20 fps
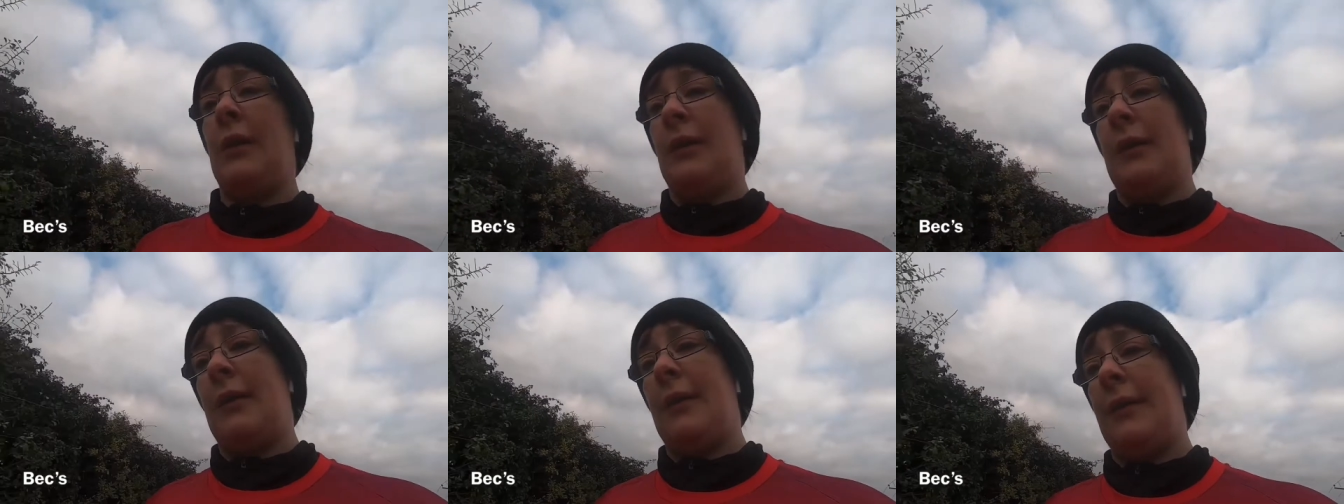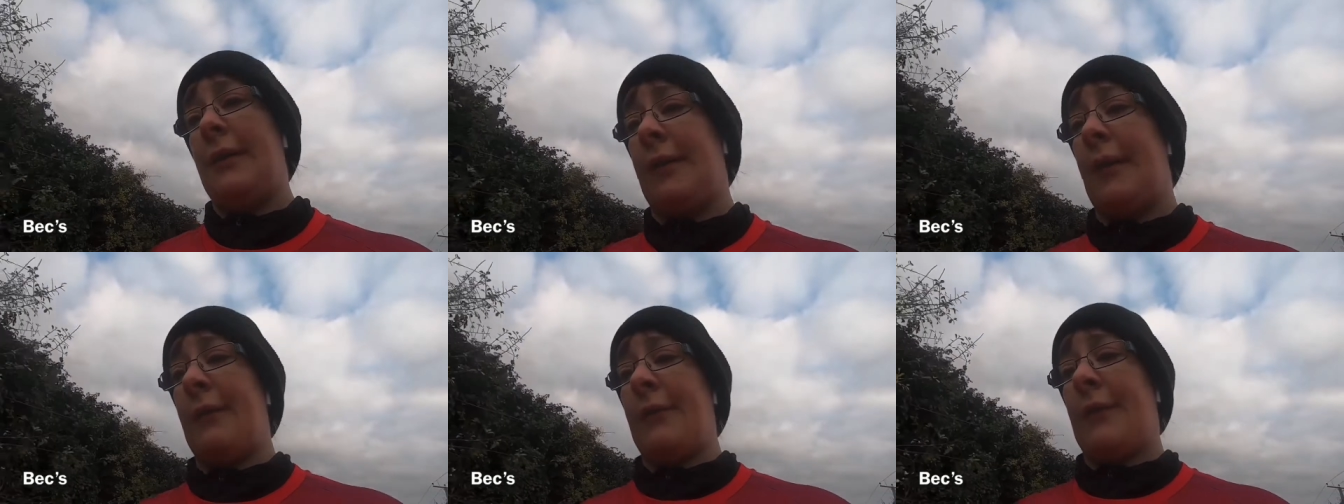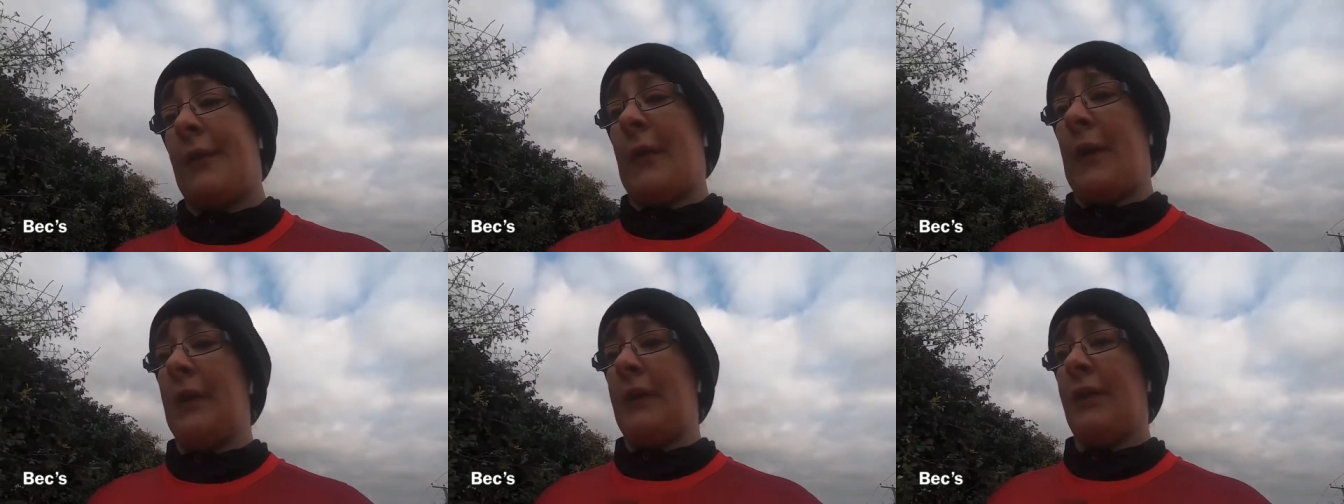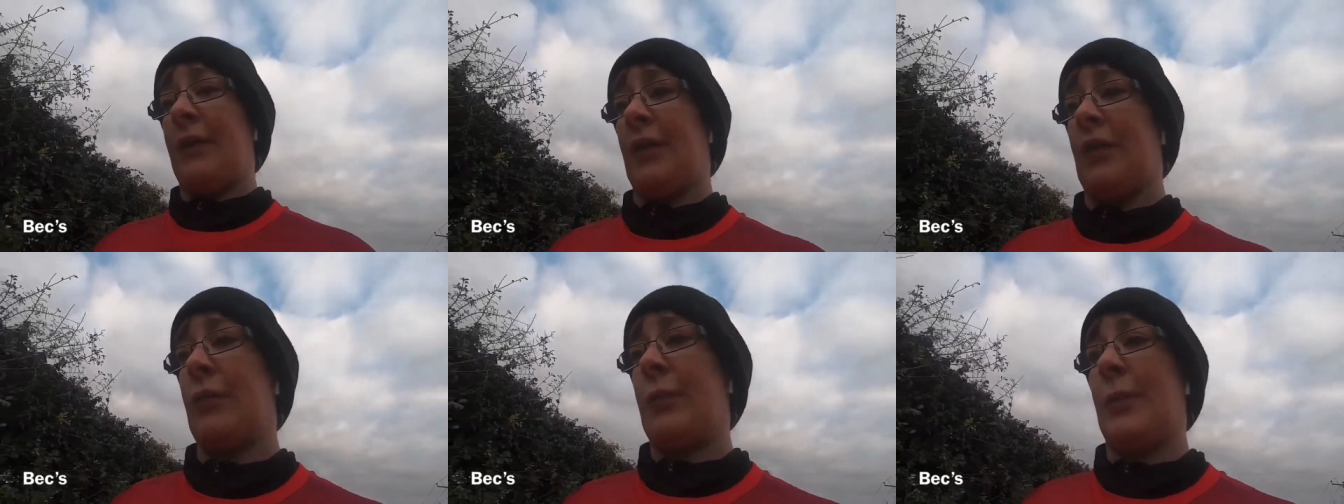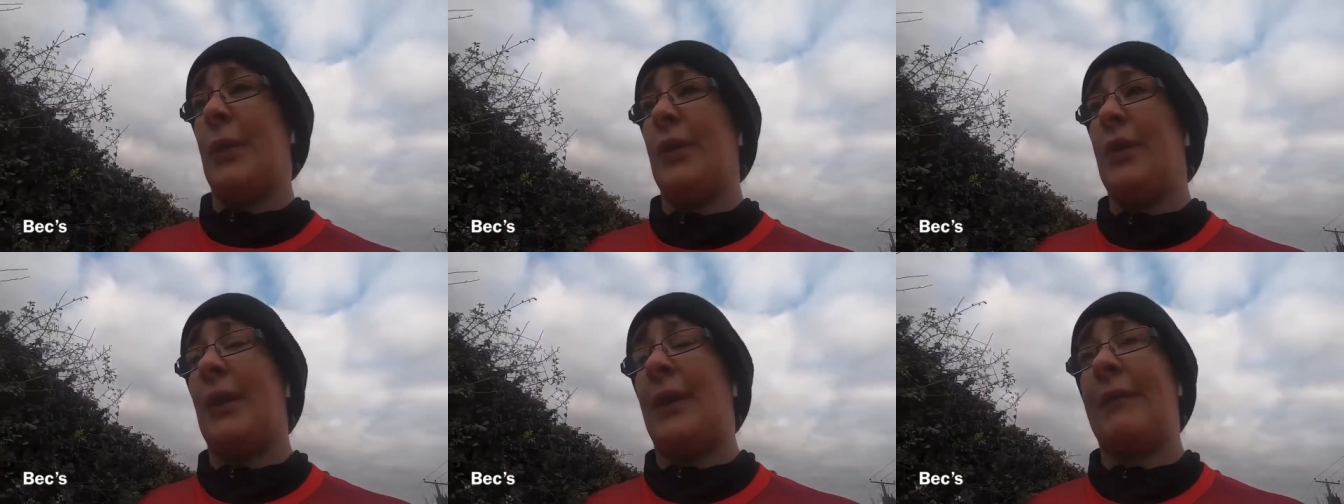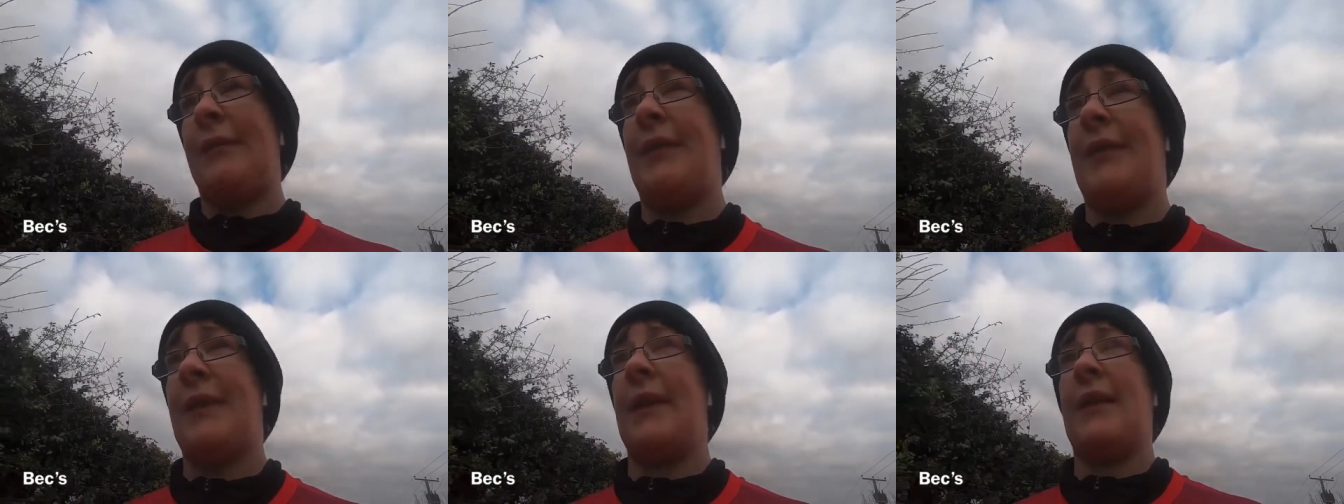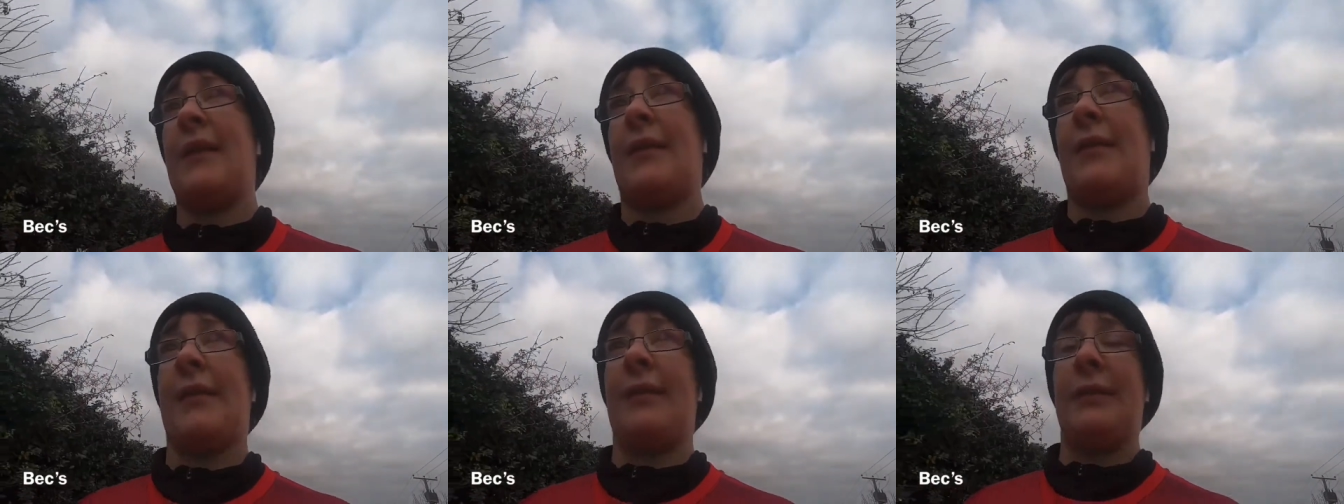so far, touch wood,
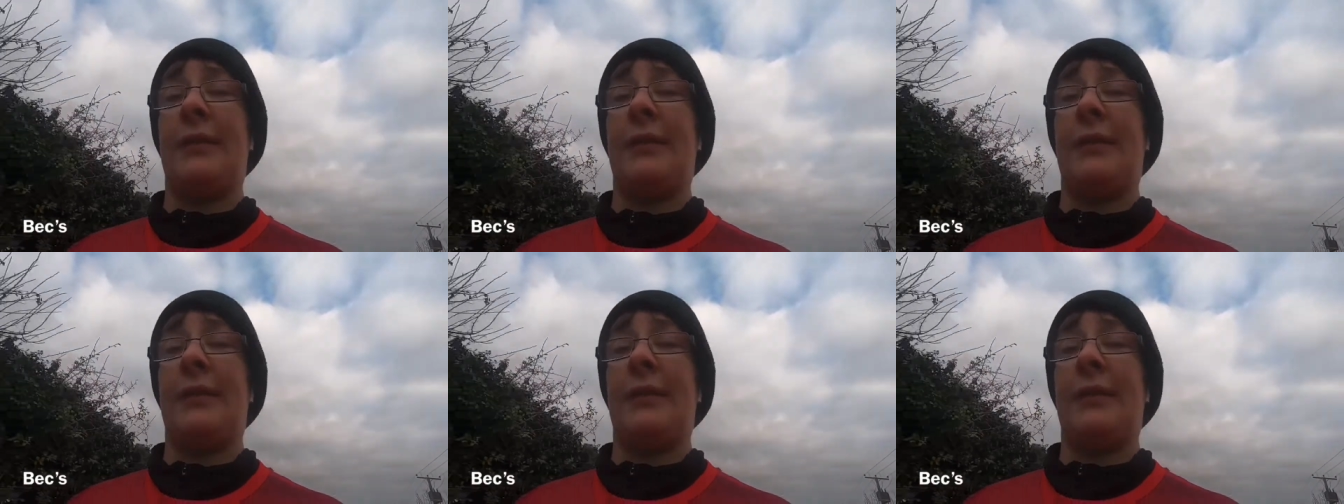everything's